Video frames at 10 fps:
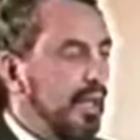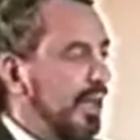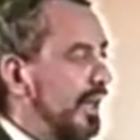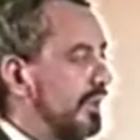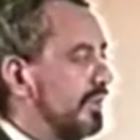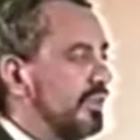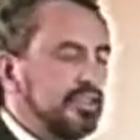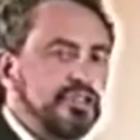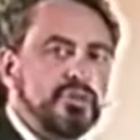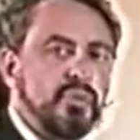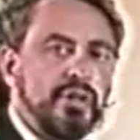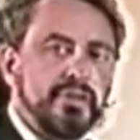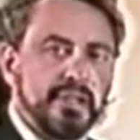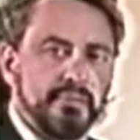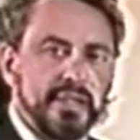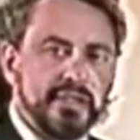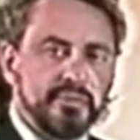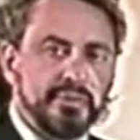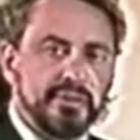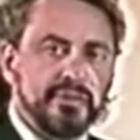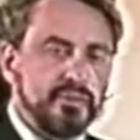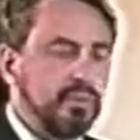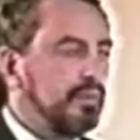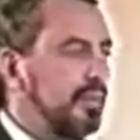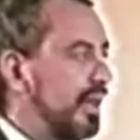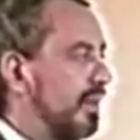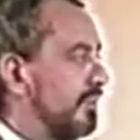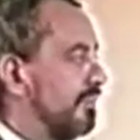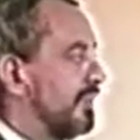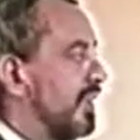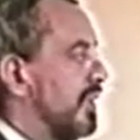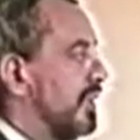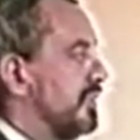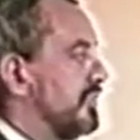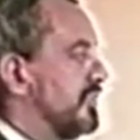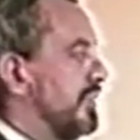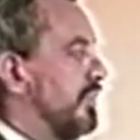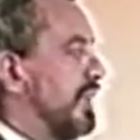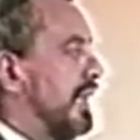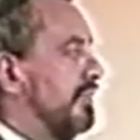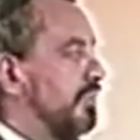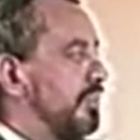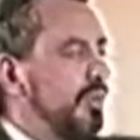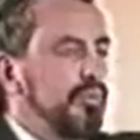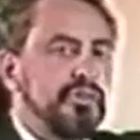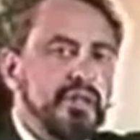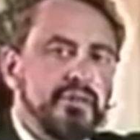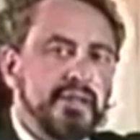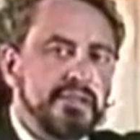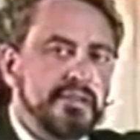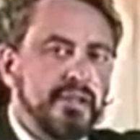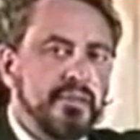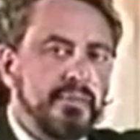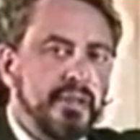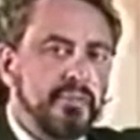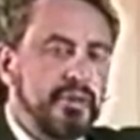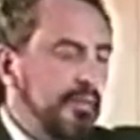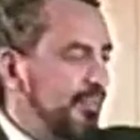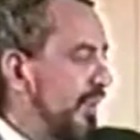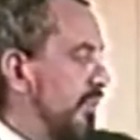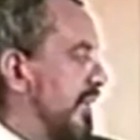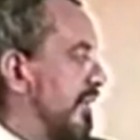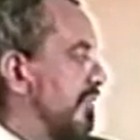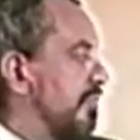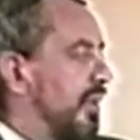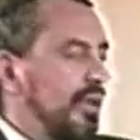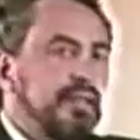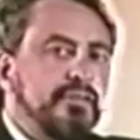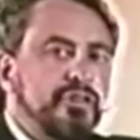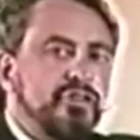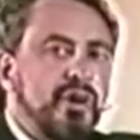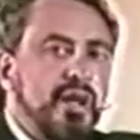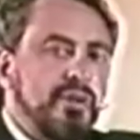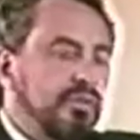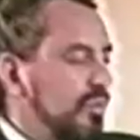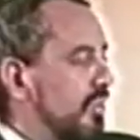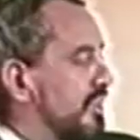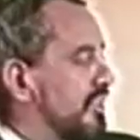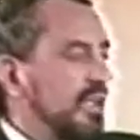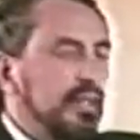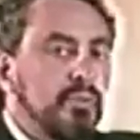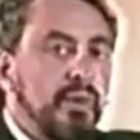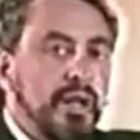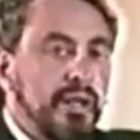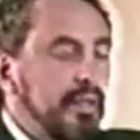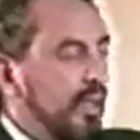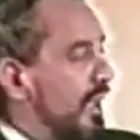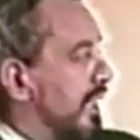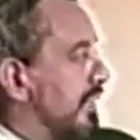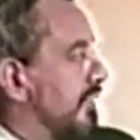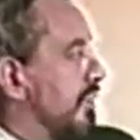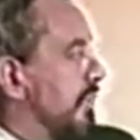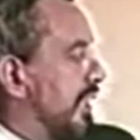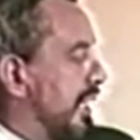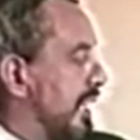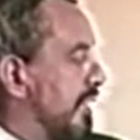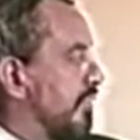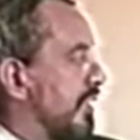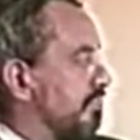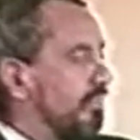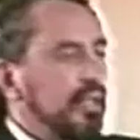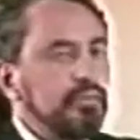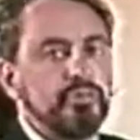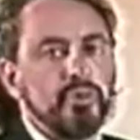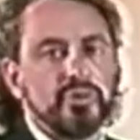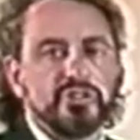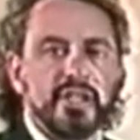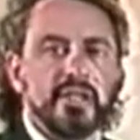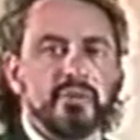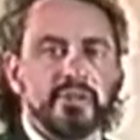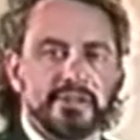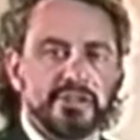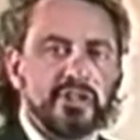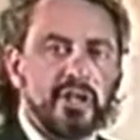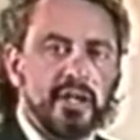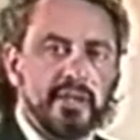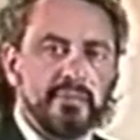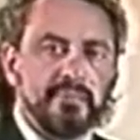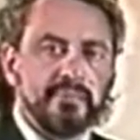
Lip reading: And this is what the enmeshment is all about. You see, we have the perpetrator outside in memory, we have the body of the child who wants to get away, and then we have metaphors that are inside.